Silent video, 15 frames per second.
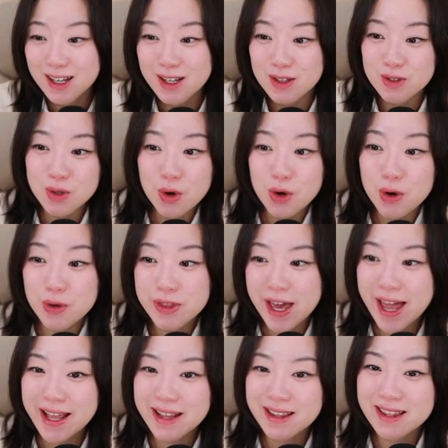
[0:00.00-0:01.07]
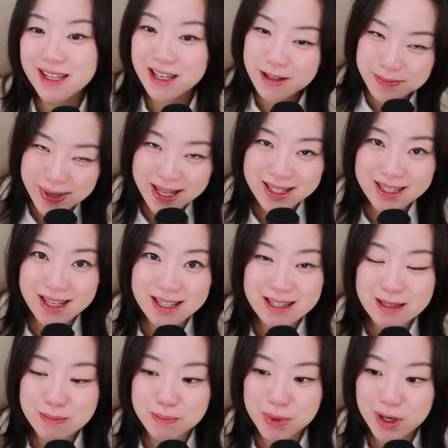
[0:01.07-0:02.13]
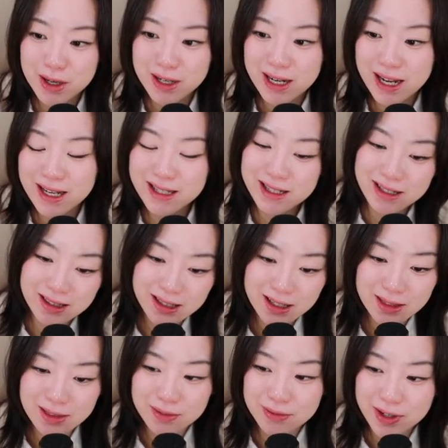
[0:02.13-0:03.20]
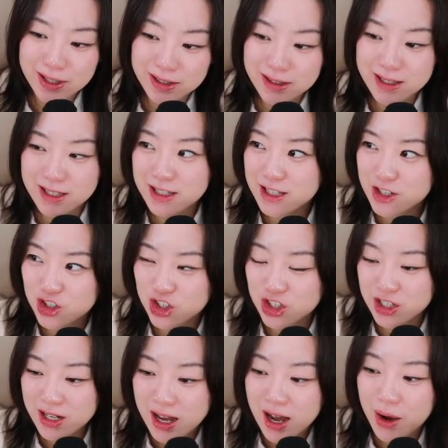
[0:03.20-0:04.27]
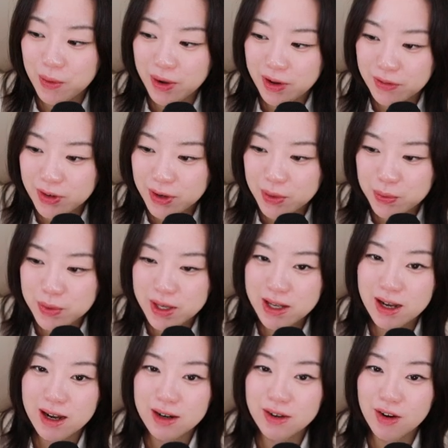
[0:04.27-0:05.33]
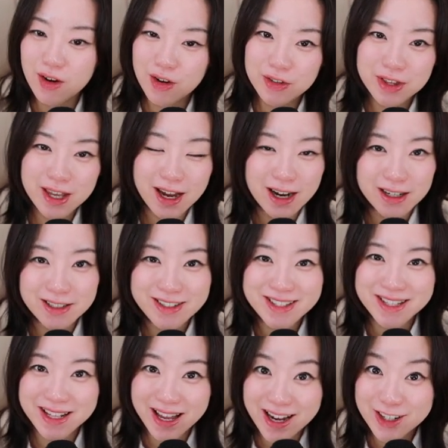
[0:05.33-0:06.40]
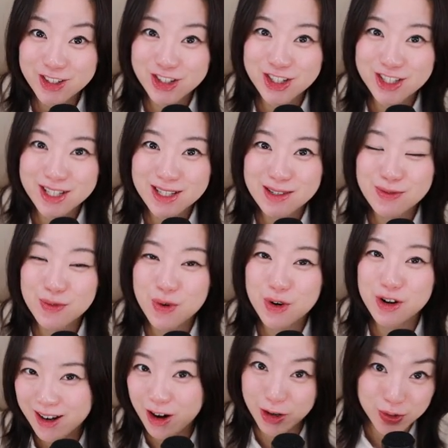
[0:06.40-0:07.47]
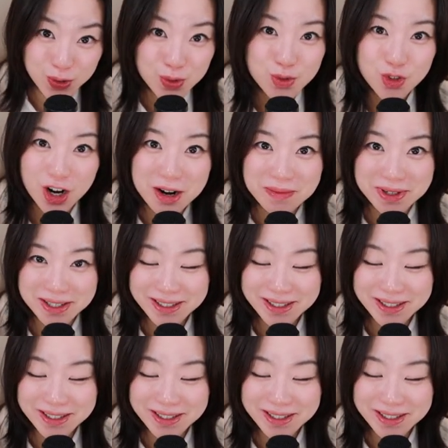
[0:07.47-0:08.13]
So that did make sense, but I didn't like the final decision. However, we got all the actors and actresses for our new drama.